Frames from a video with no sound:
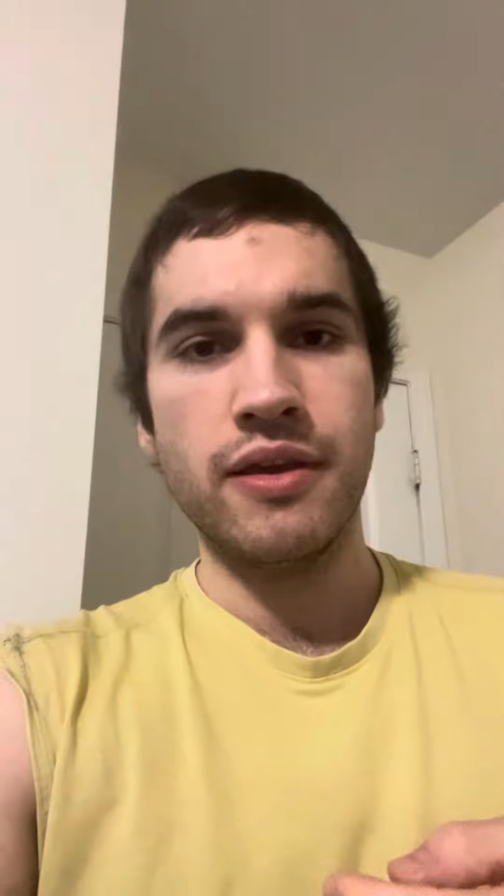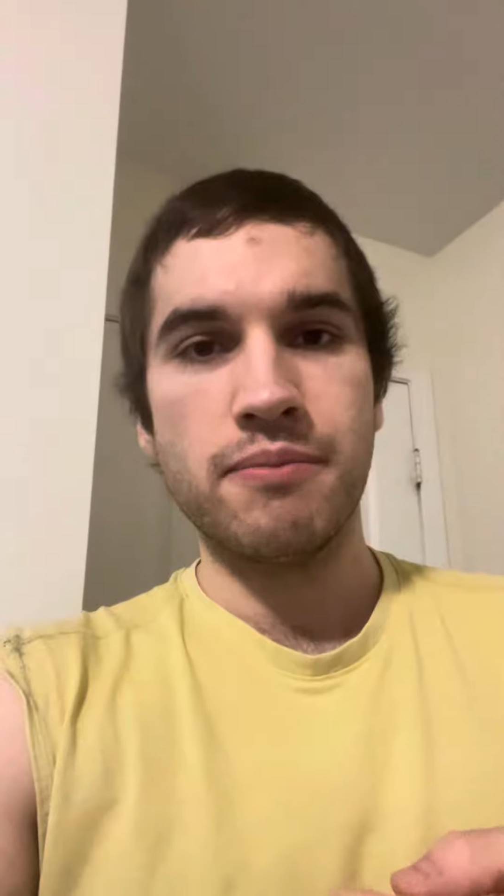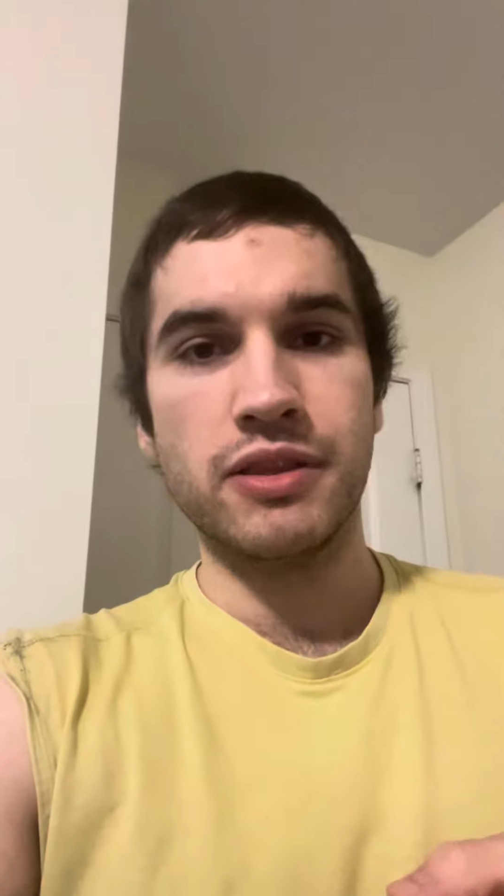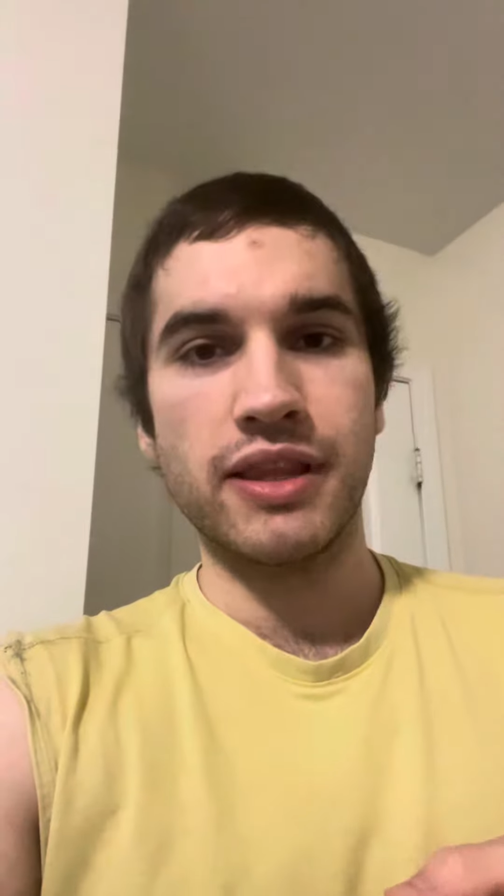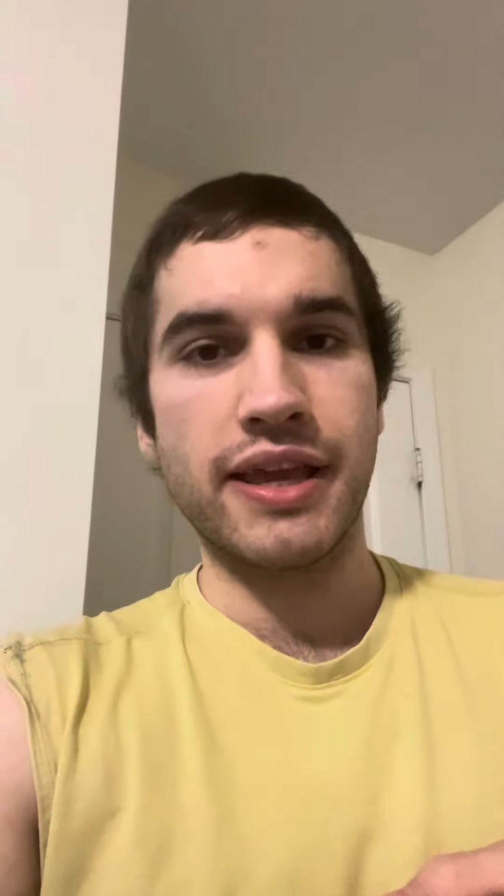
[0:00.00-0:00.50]

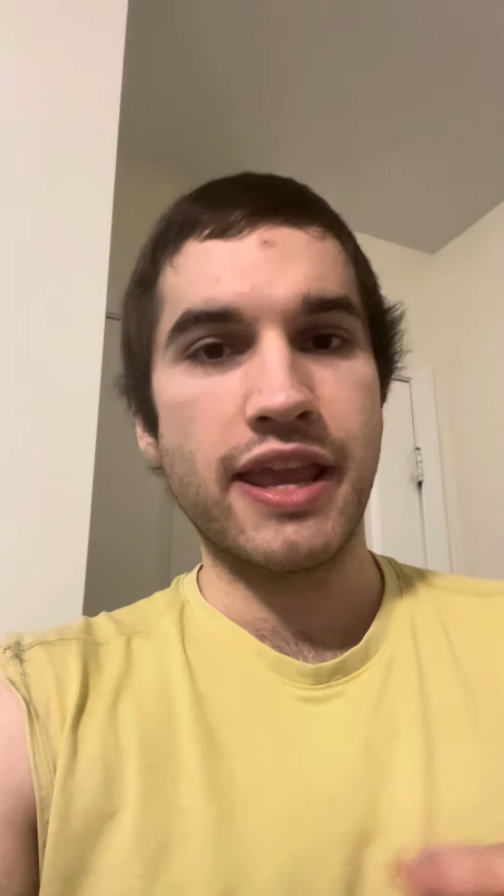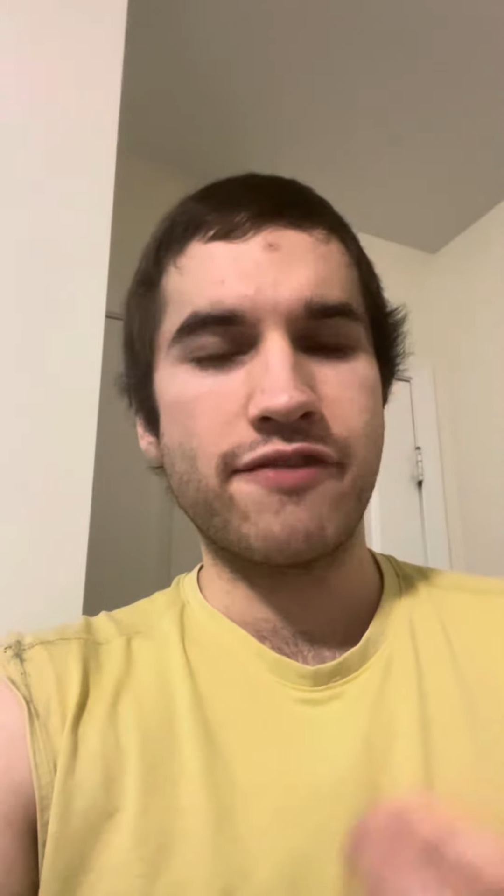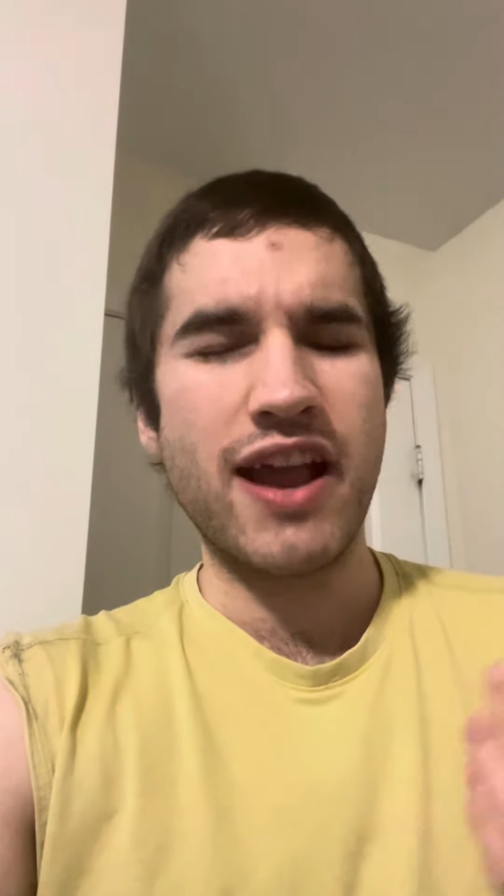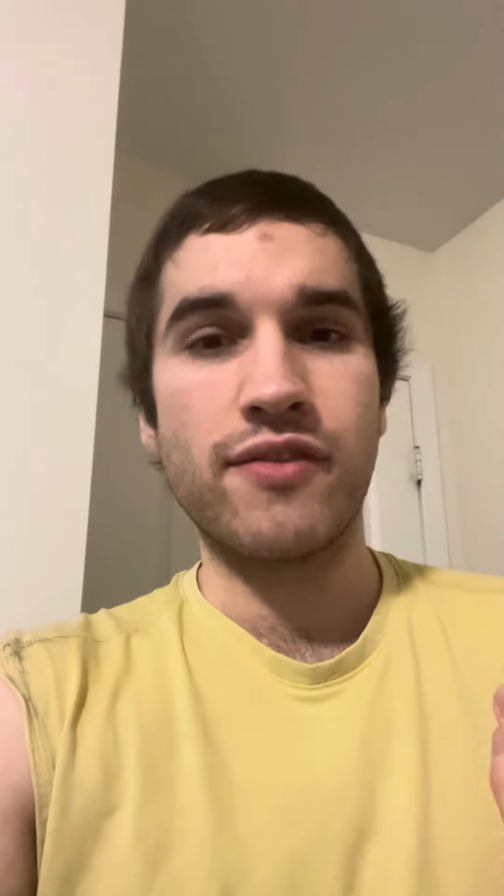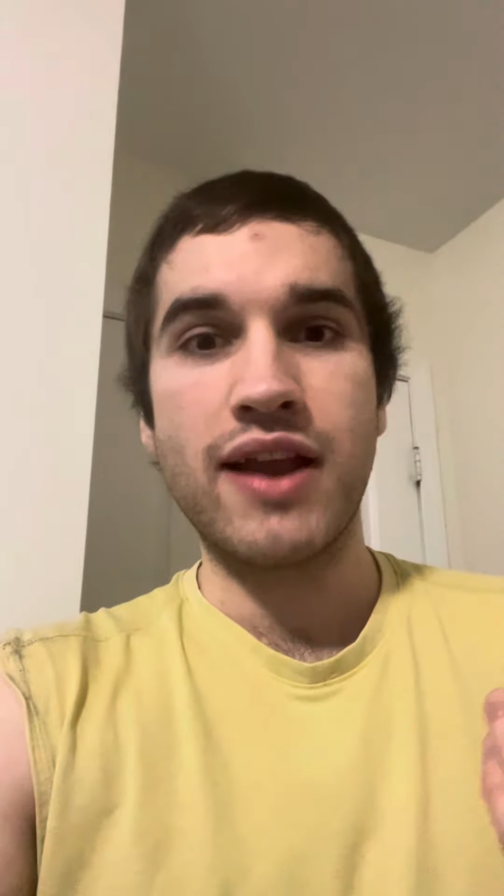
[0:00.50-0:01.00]
But like if
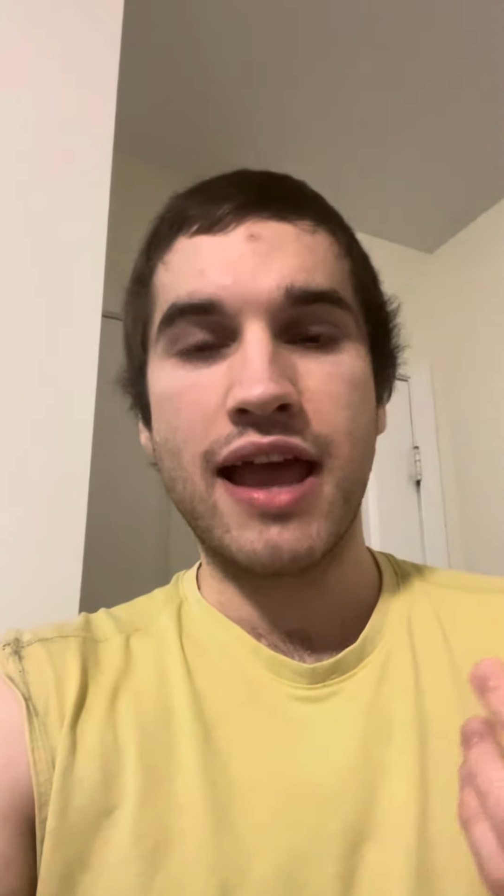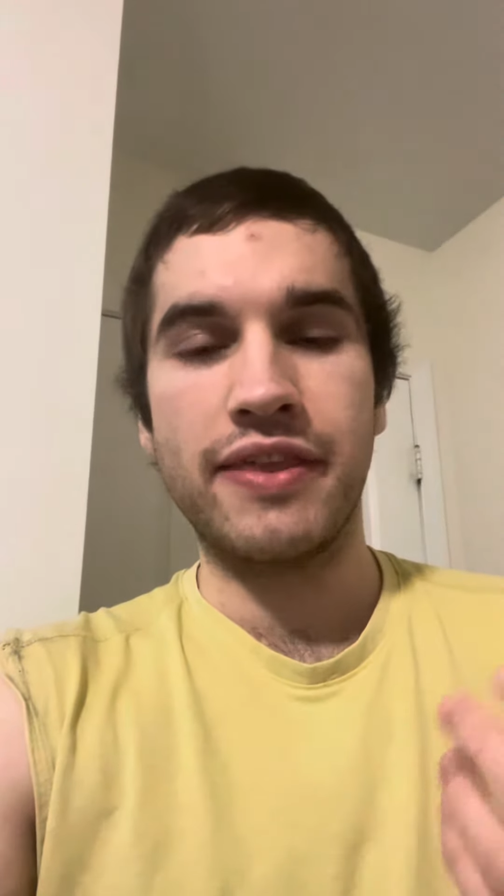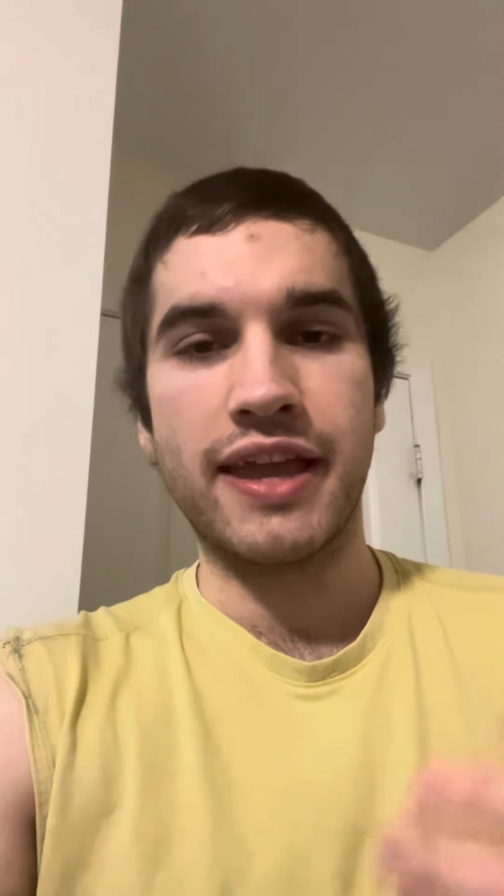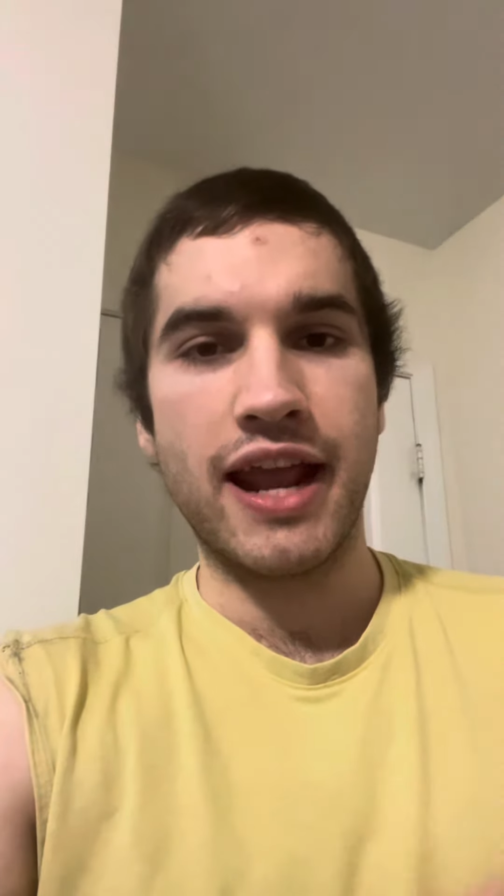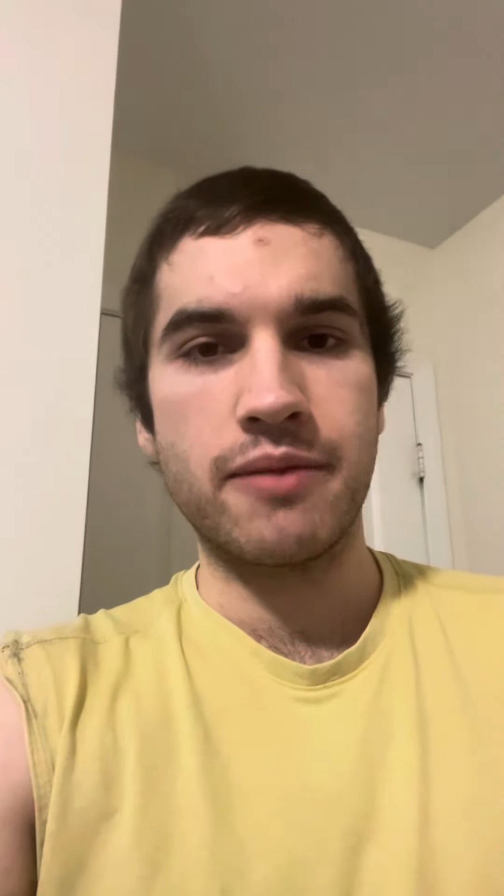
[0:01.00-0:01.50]
I ever had
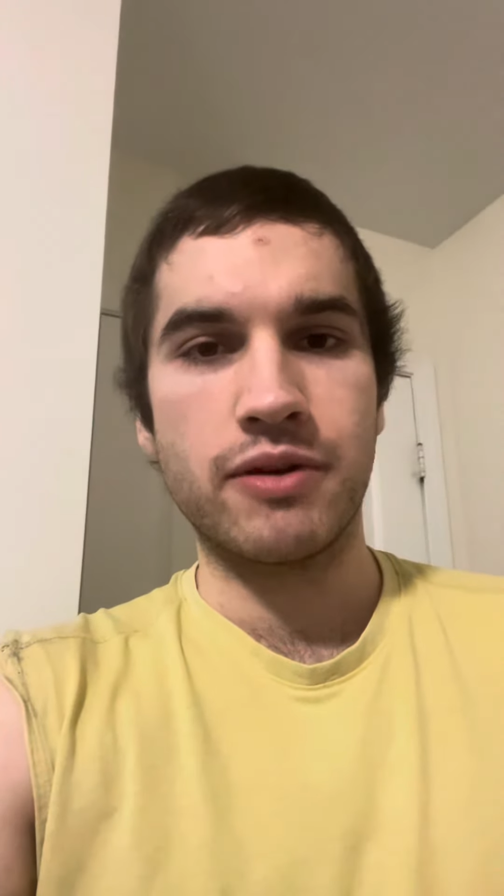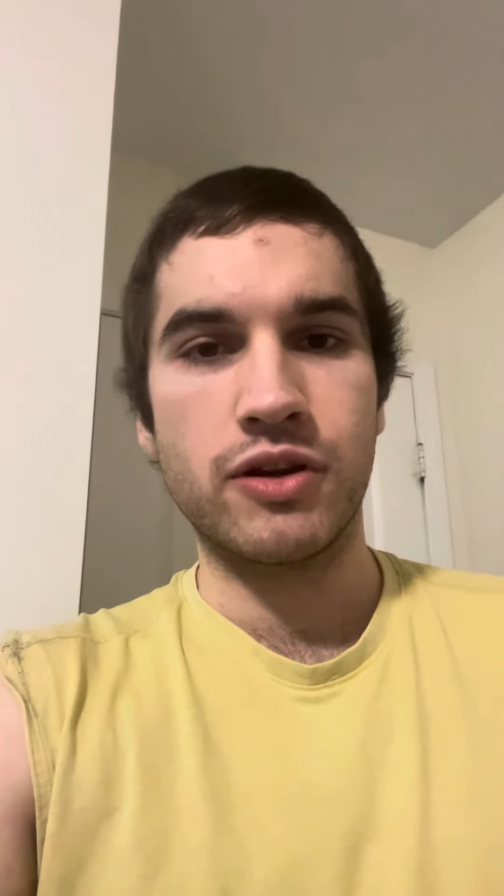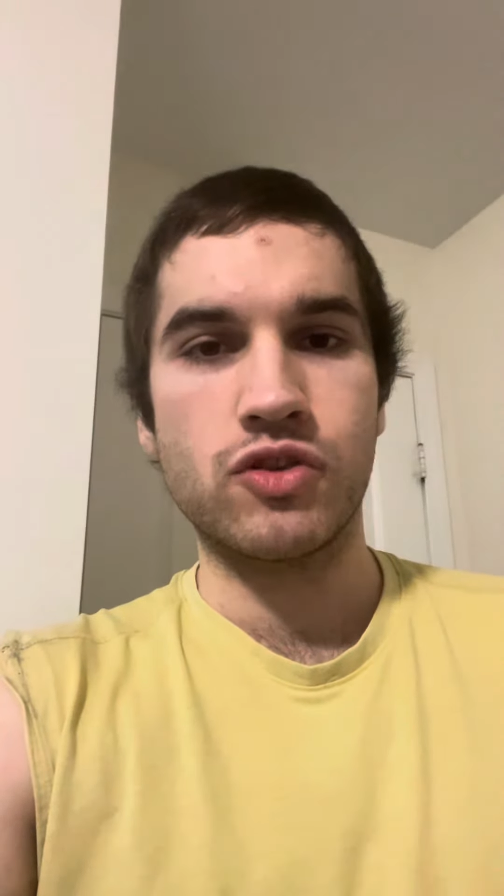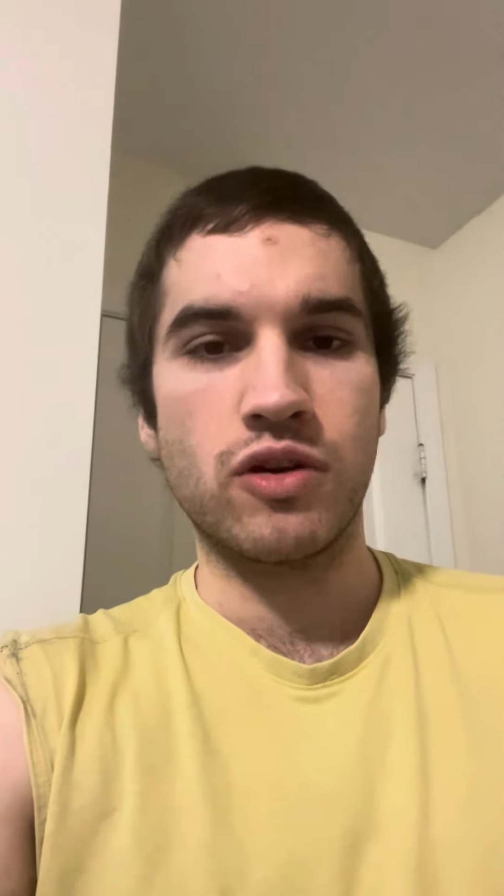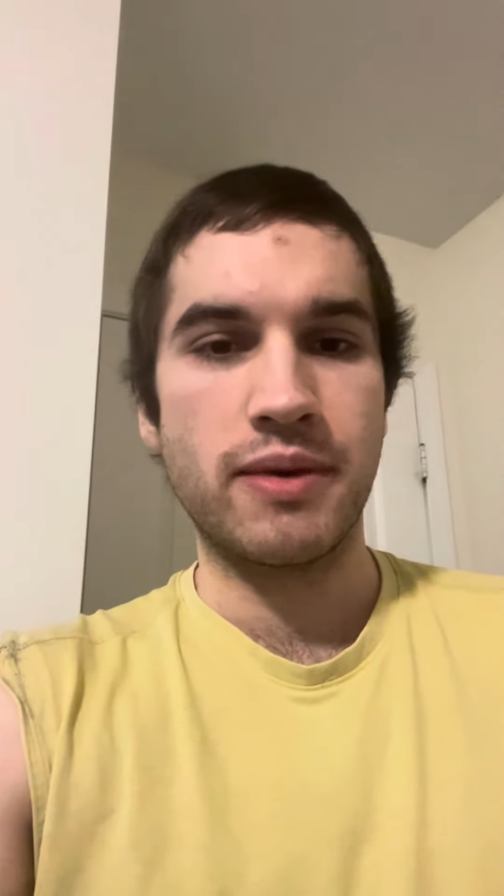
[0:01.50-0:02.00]
like an animator
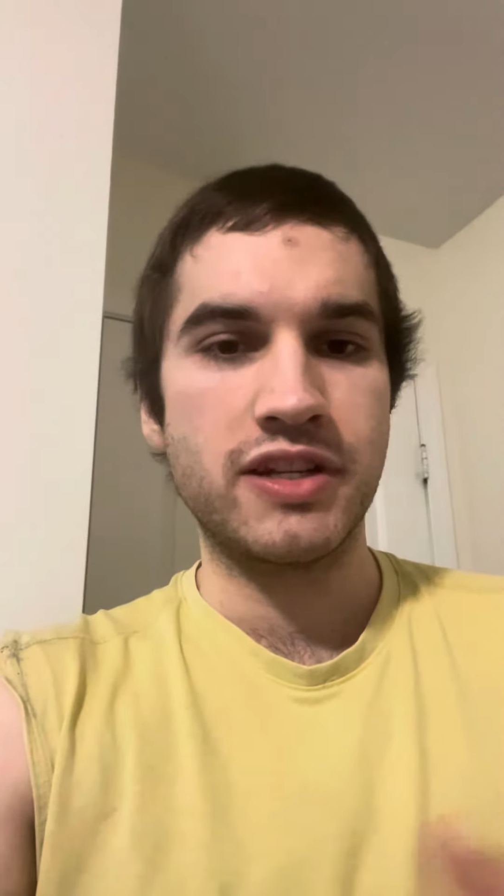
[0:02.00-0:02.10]
join my